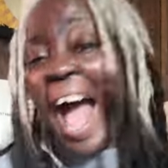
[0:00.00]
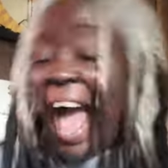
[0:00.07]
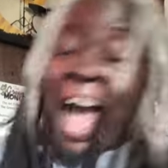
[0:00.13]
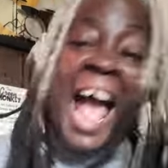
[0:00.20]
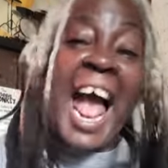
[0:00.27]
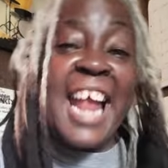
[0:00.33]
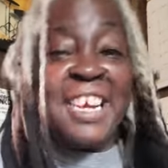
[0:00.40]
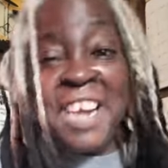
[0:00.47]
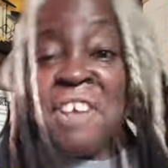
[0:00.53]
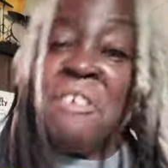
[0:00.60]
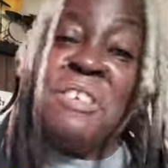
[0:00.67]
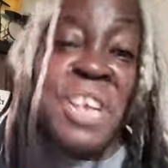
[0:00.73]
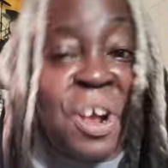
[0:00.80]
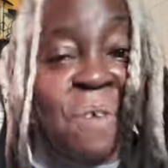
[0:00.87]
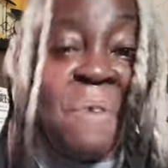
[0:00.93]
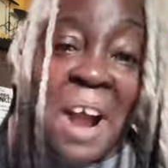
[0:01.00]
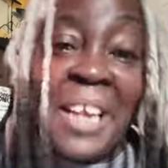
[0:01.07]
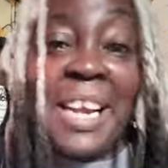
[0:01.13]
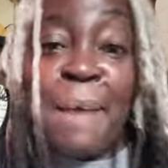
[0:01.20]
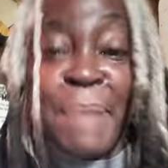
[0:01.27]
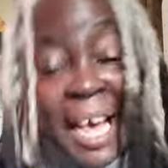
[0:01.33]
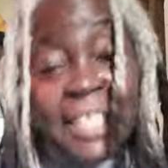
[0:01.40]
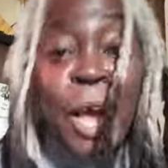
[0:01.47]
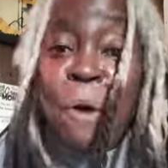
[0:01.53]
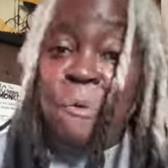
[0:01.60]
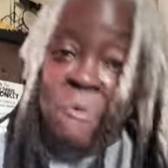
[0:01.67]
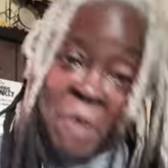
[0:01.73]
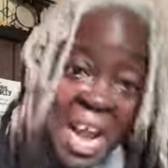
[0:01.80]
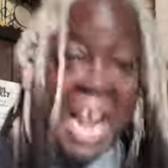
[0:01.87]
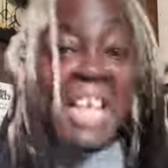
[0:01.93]
I knew you weren't the best.
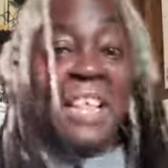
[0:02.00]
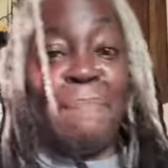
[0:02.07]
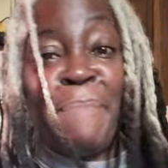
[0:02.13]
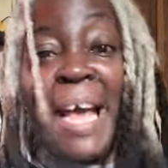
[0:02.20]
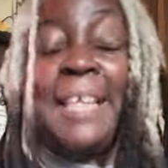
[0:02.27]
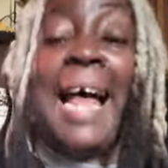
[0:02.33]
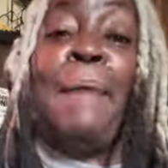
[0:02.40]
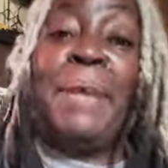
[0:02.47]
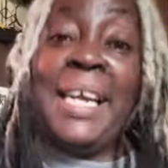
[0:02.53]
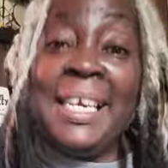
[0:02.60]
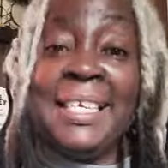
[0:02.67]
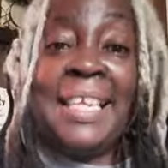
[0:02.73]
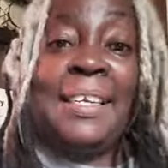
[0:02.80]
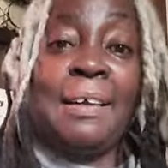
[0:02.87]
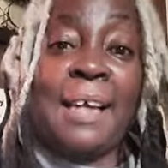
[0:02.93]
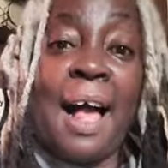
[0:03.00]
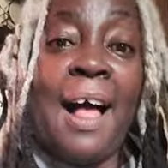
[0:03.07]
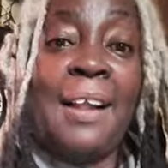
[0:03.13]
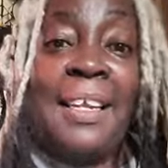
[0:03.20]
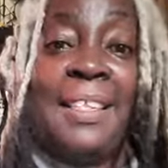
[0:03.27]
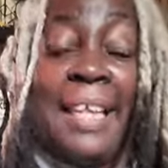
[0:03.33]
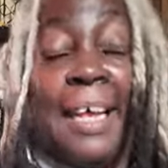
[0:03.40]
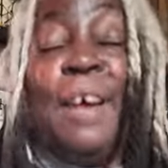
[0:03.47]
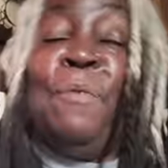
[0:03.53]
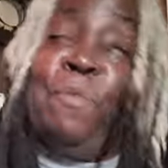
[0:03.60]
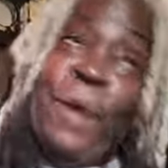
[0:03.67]
We're the best. I mean, he did the college thing.